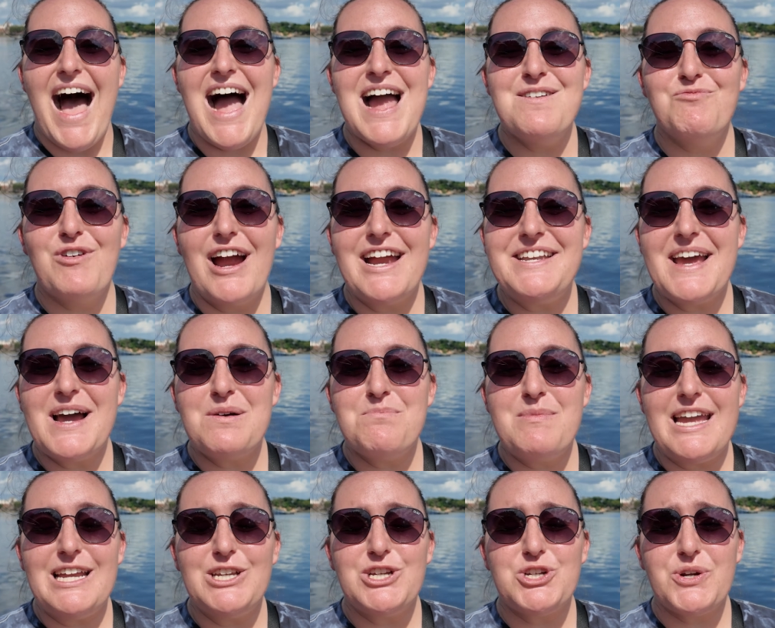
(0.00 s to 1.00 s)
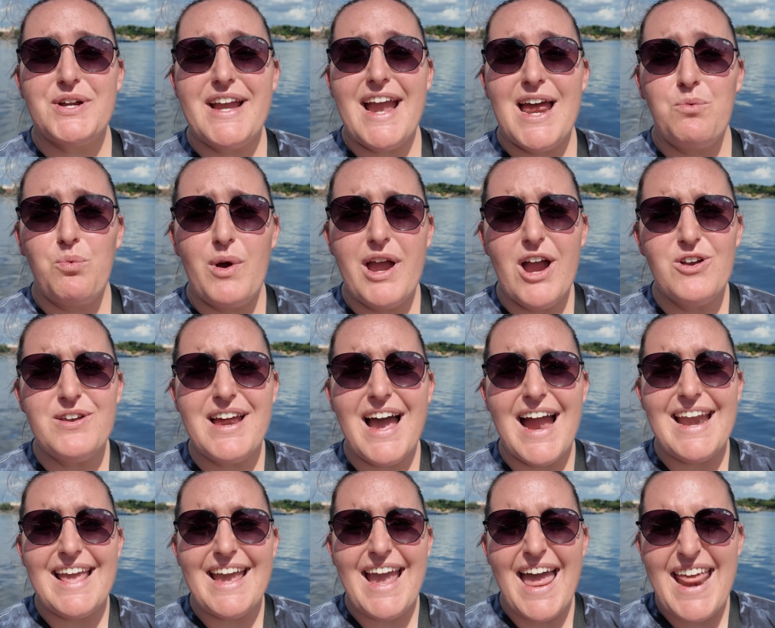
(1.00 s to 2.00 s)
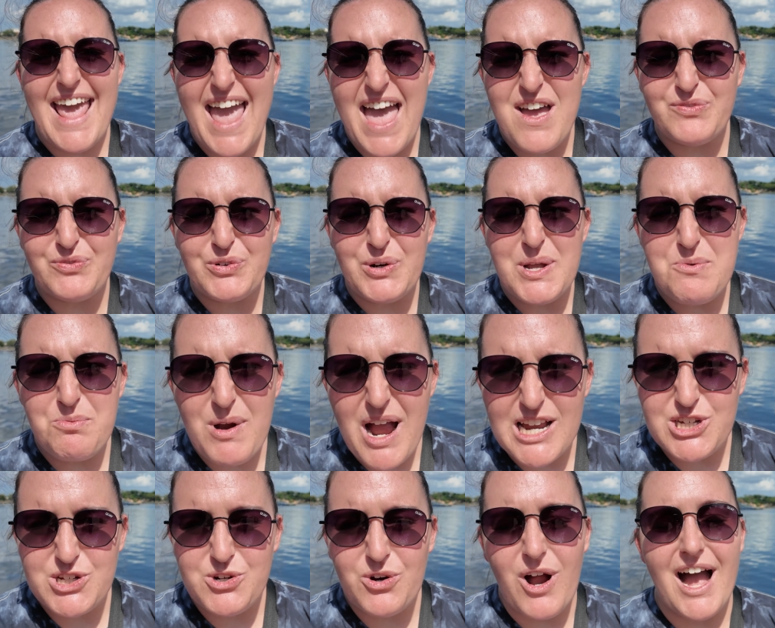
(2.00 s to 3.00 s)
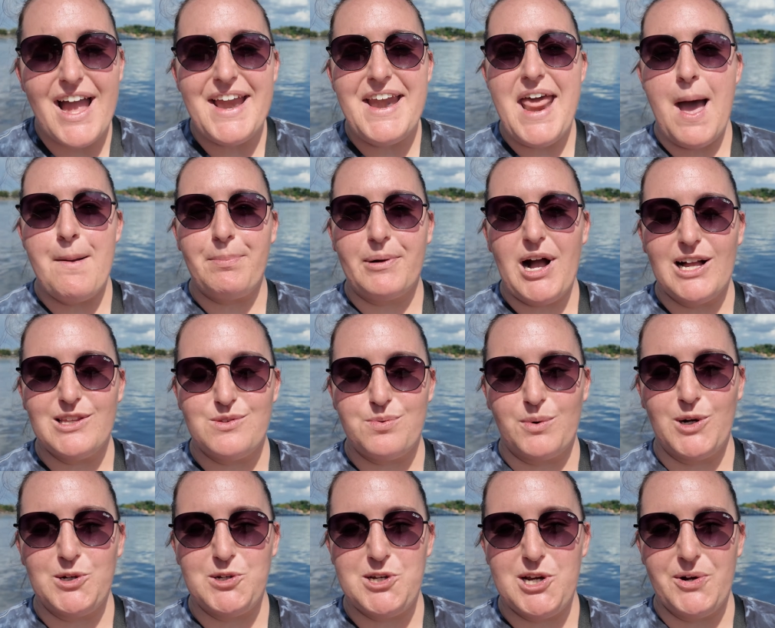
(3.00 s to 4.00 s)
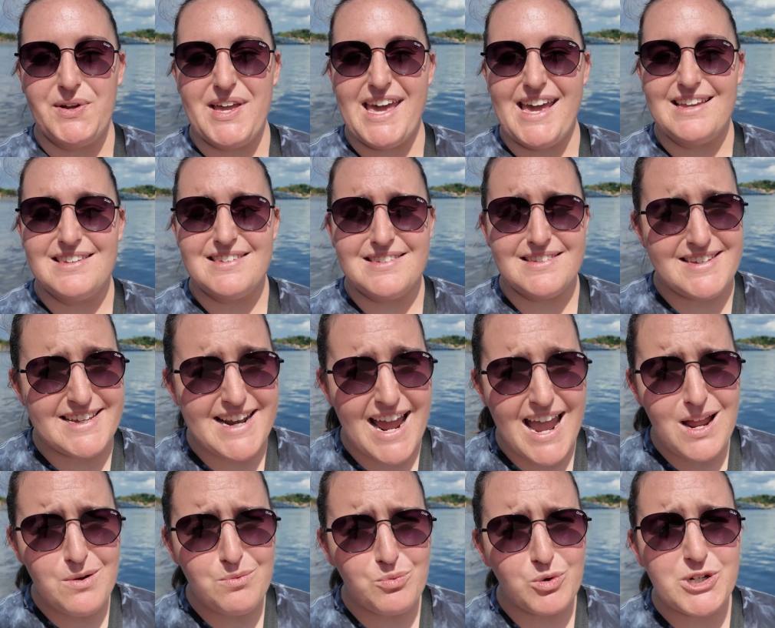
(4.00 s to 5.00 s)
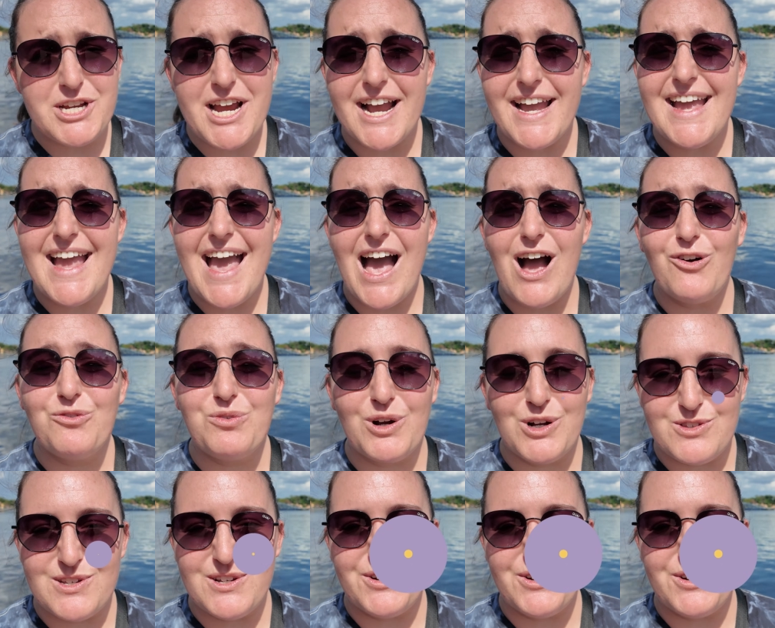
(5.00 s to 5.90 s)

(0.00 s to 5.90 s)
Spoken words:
I'm right down Main Street, and we are dining at every restaurant in Epcot's World Showcase. Today, we're checking out Rose